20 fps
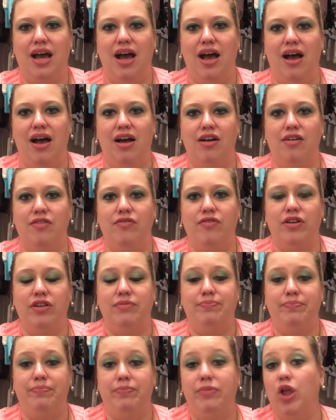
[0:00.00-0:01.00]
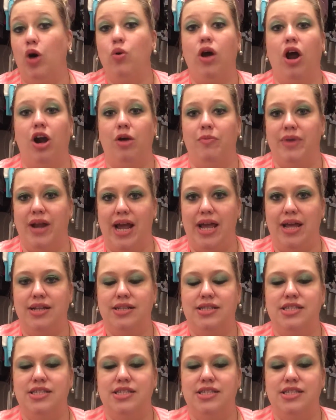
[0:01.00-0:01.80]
of low-carb diet.